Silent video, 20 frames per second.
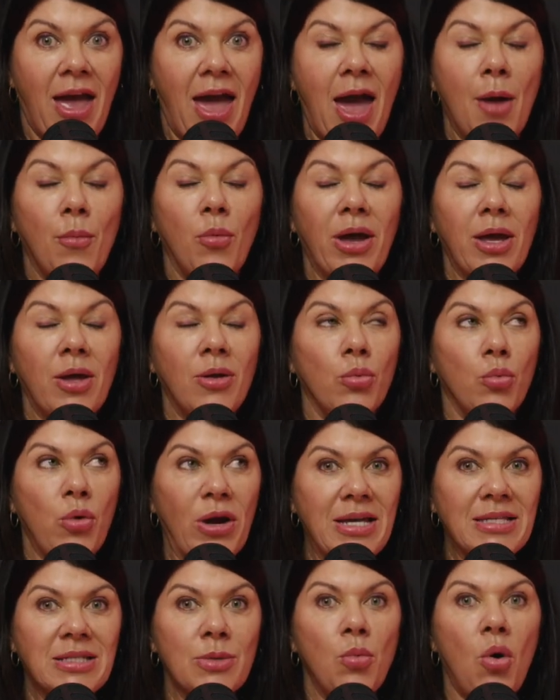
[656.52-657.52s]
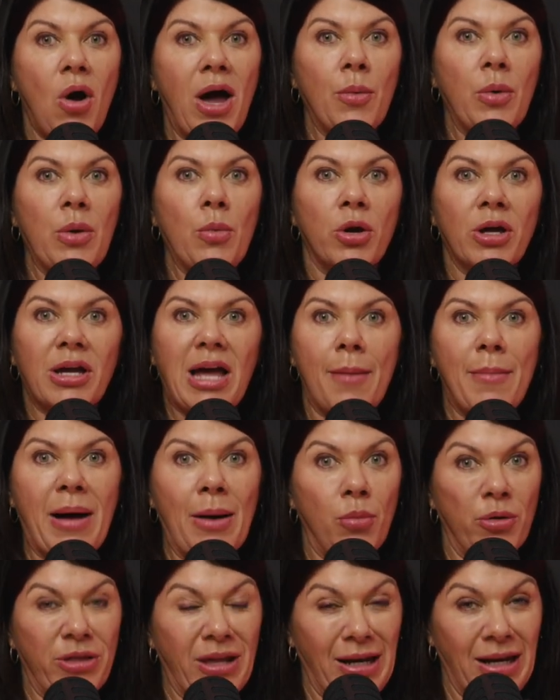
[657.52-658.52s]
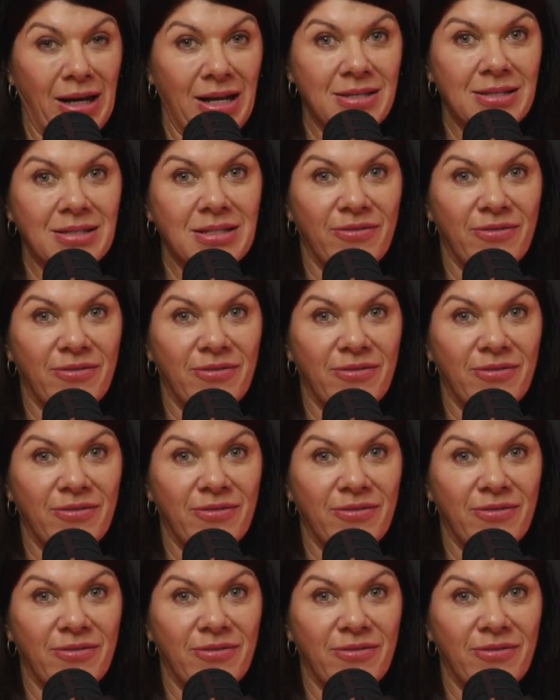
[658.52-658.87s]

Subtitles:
And the reason why we want to come up with a list